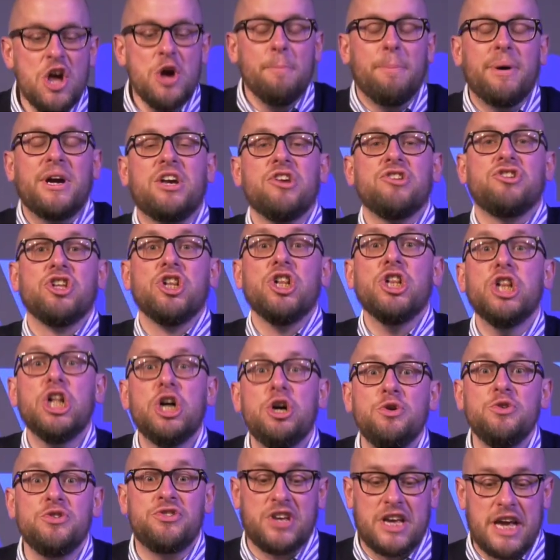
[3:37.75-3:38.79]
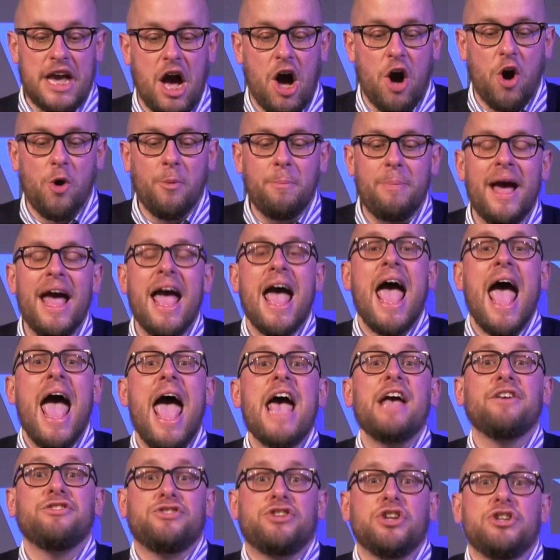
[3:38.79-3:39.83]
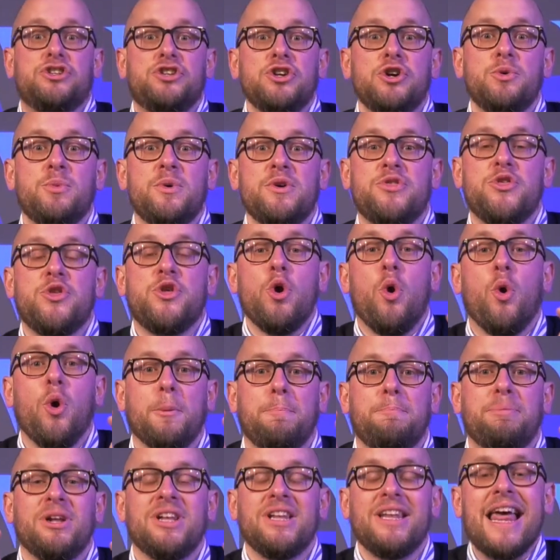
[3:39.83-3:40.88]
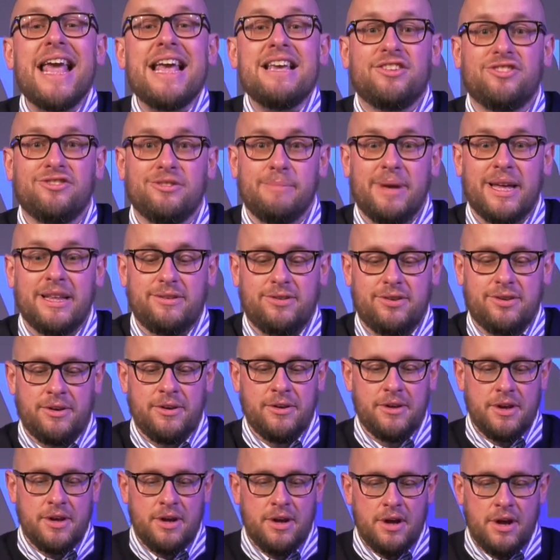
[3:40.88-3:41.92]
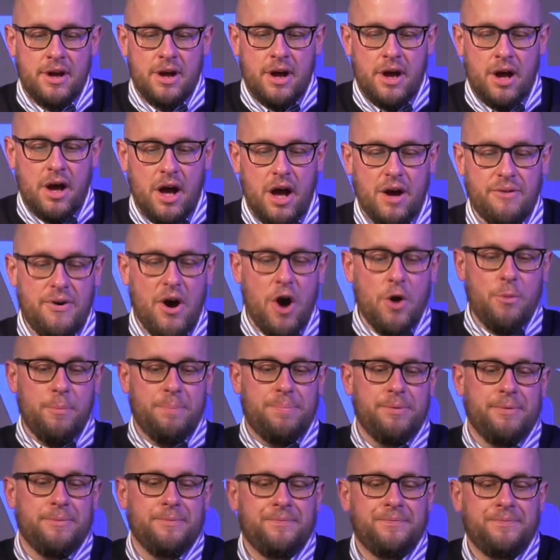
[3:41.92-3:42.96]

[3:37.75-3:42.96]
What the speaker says: Because losing hope has to do with your placement of hope.